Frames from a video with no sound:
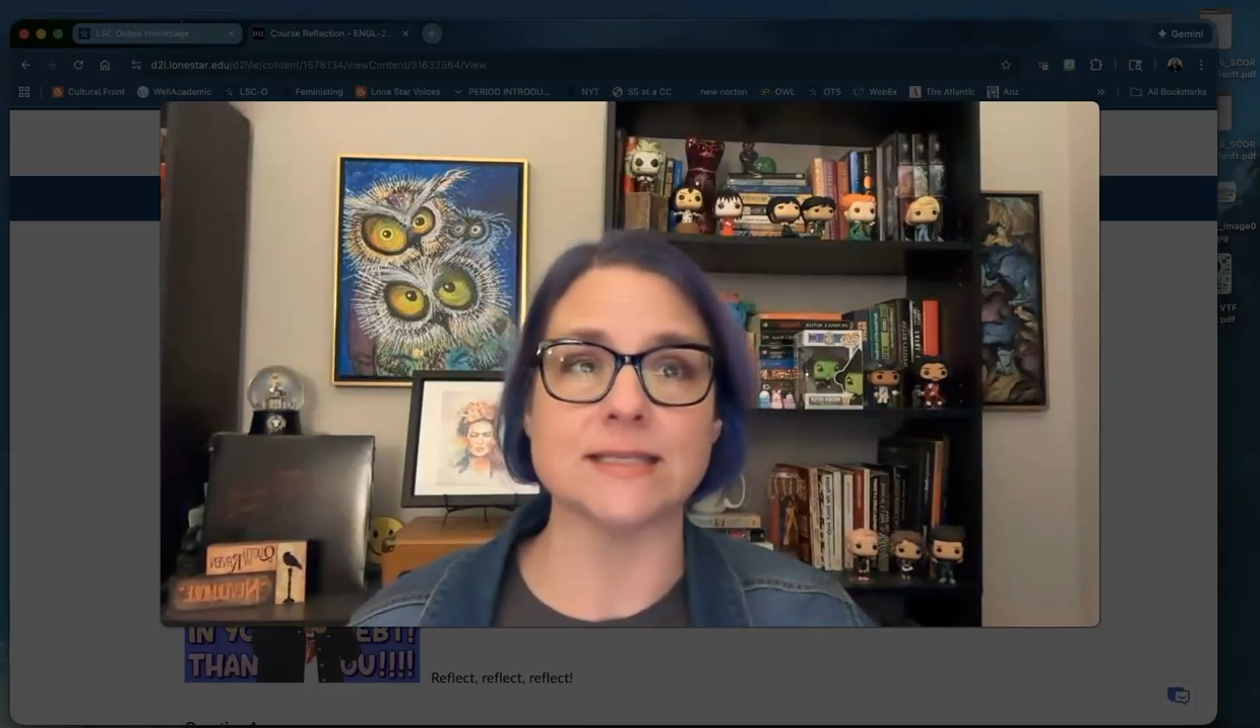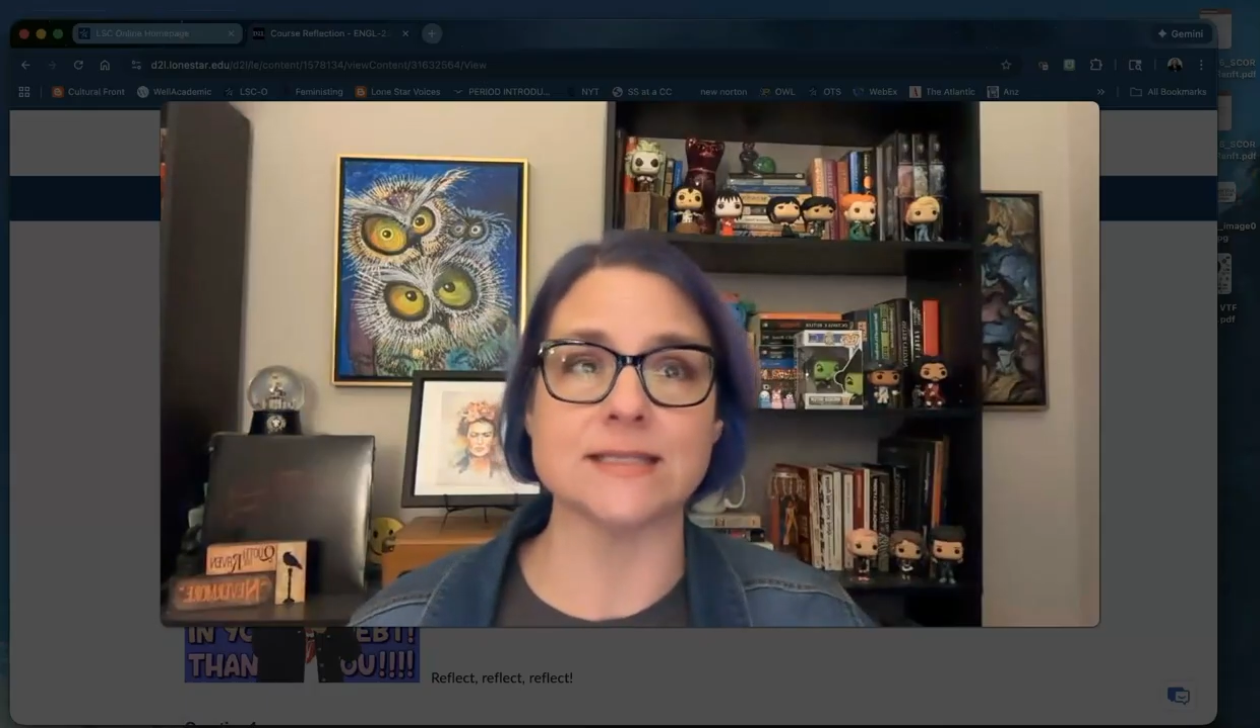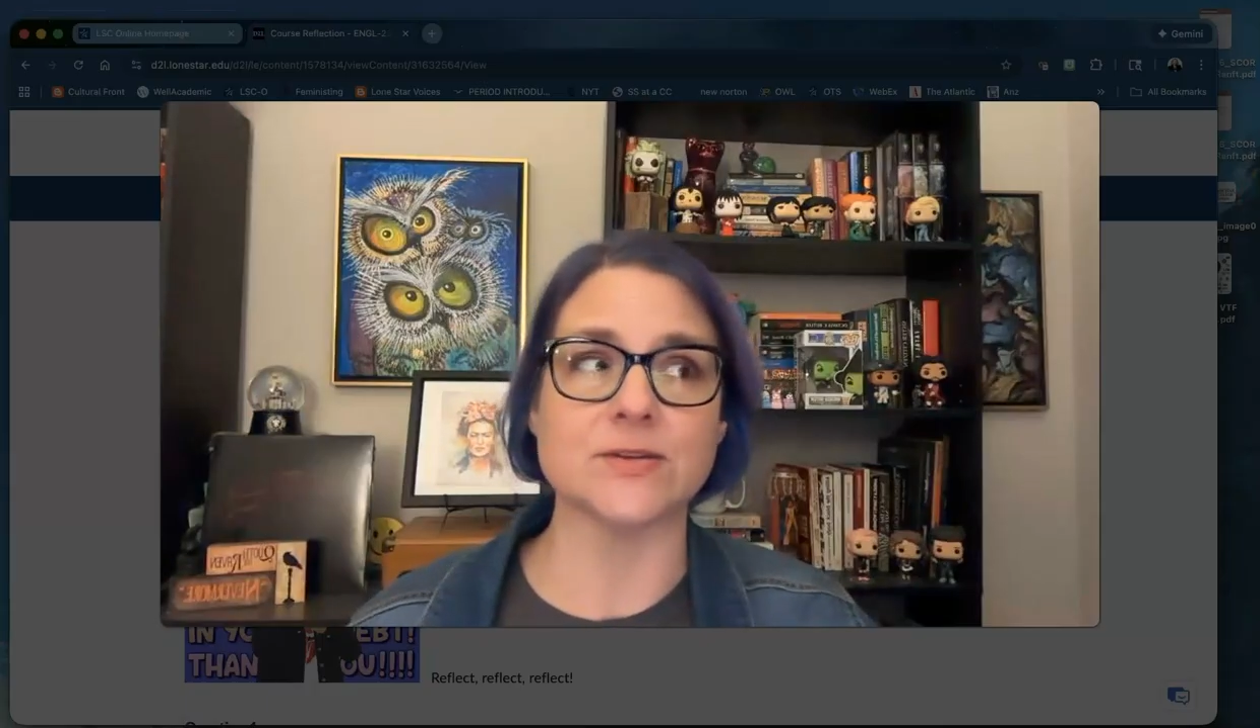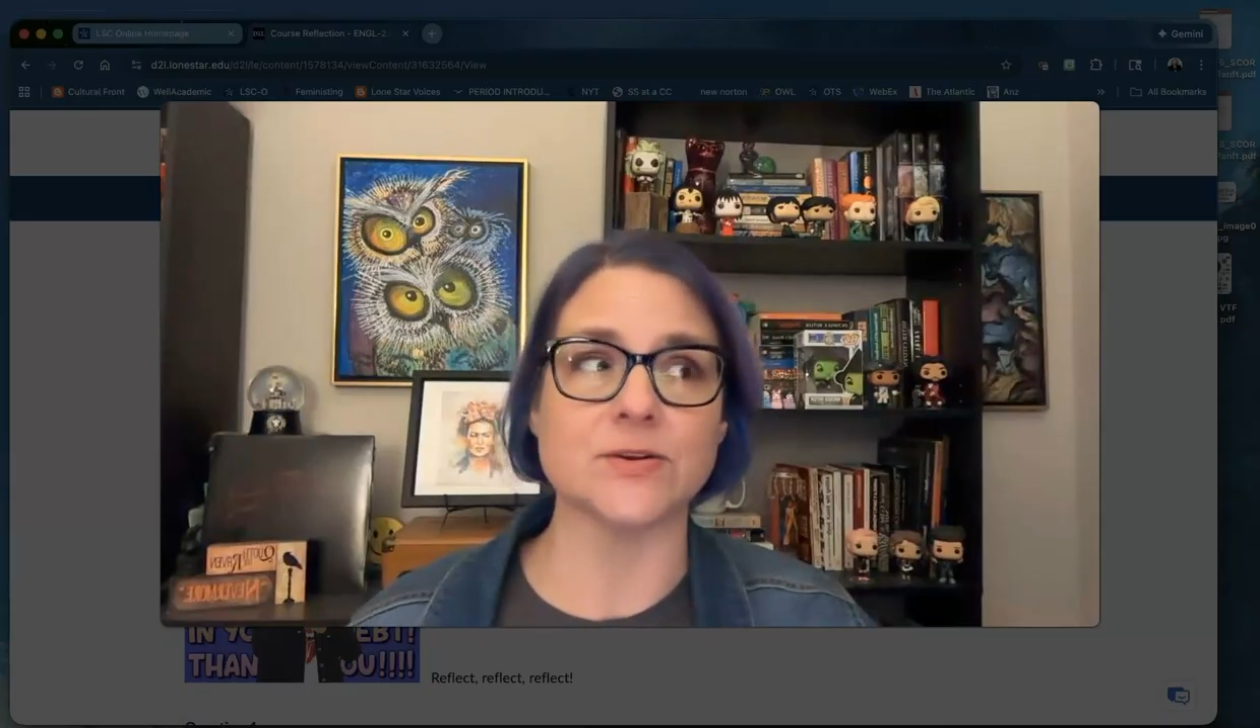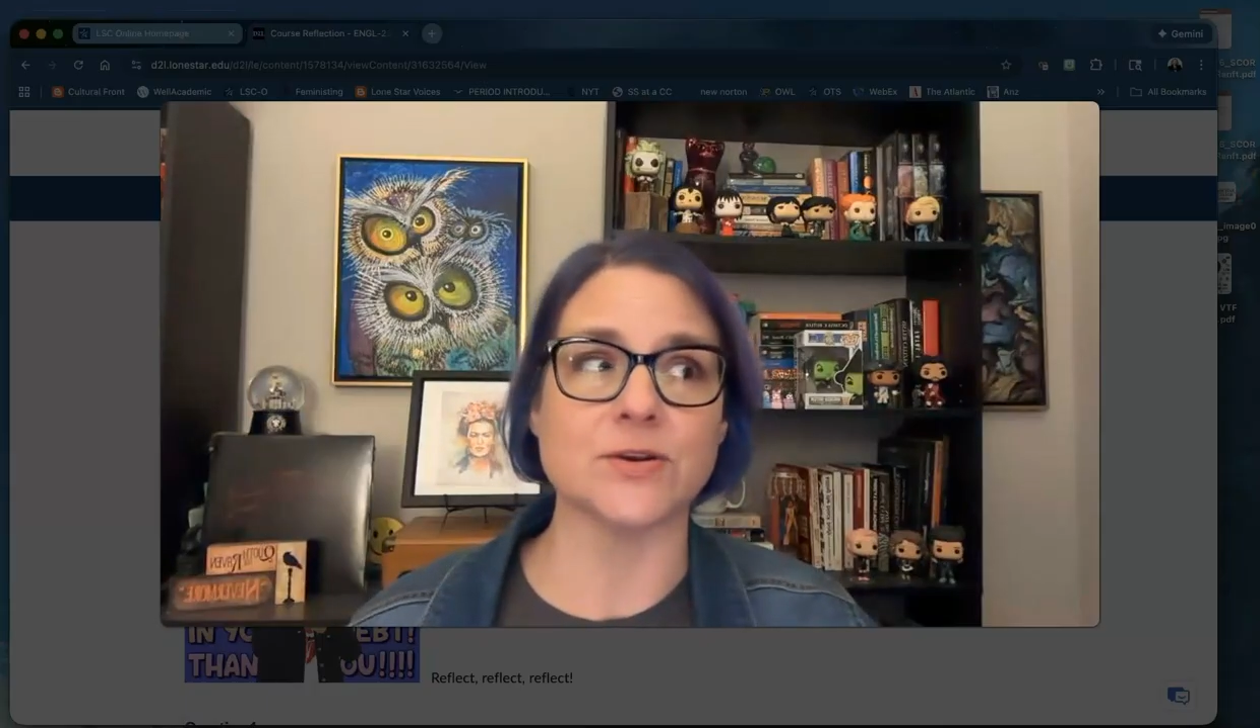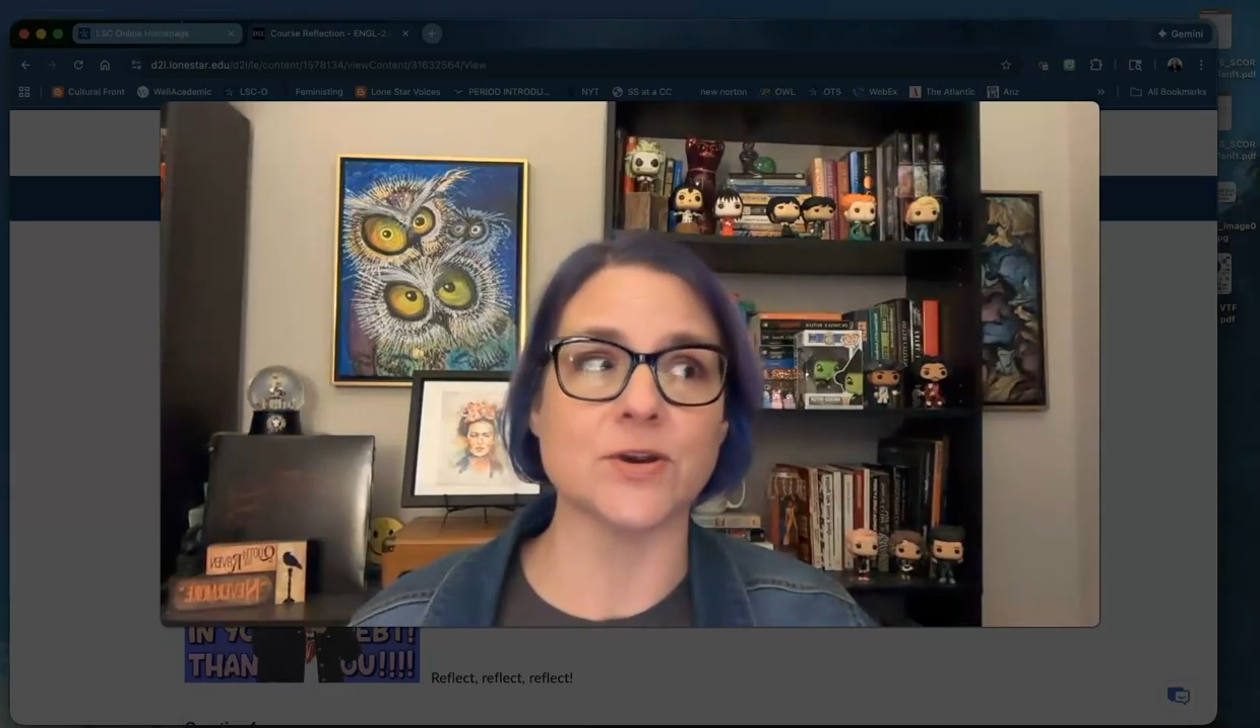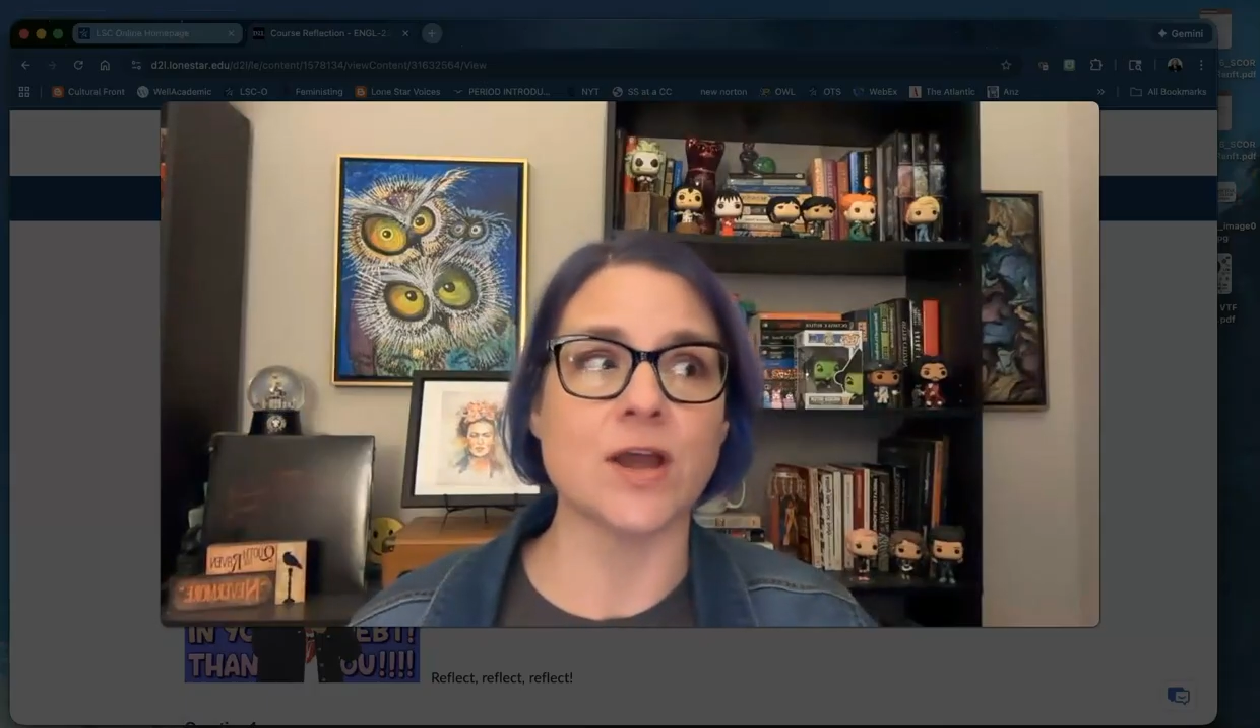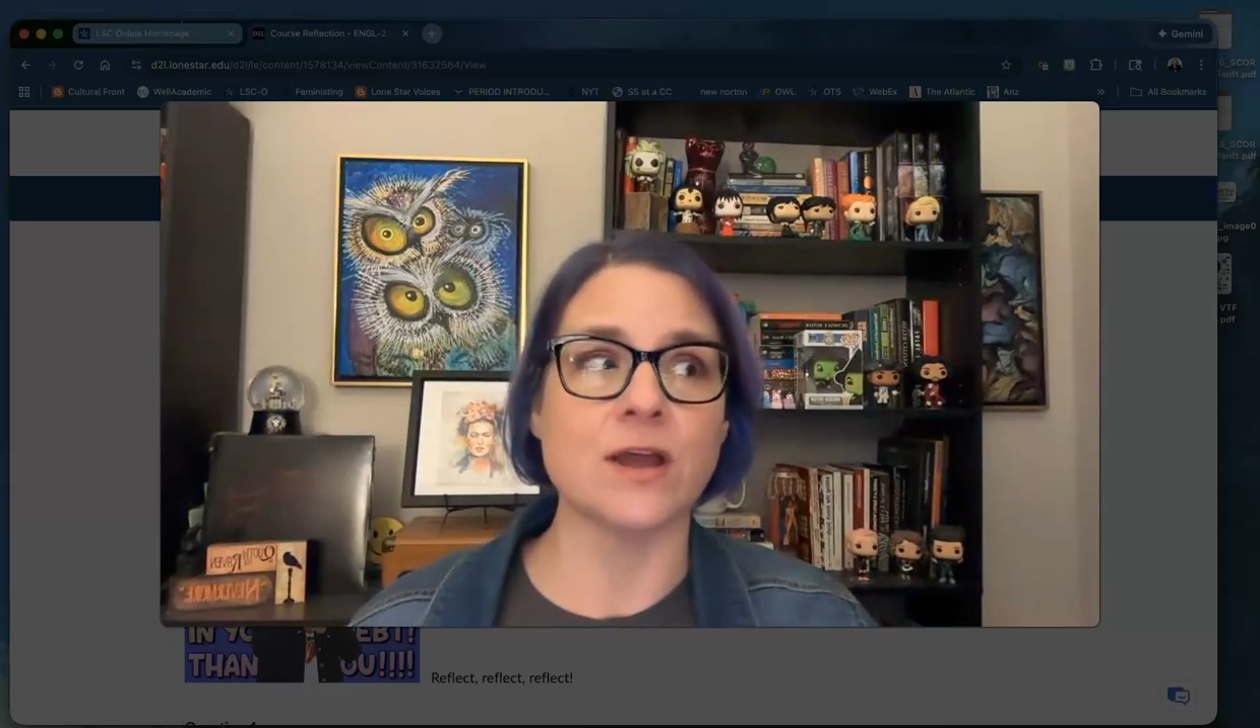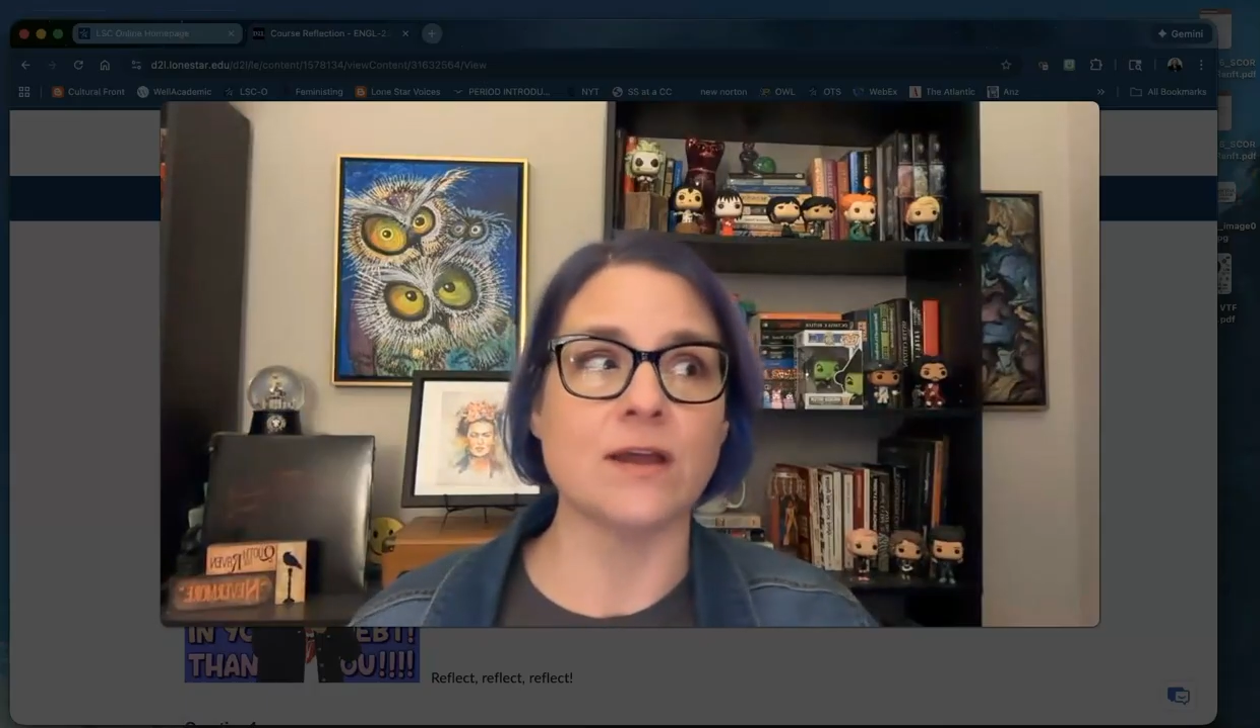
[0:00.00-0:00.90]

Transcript: consider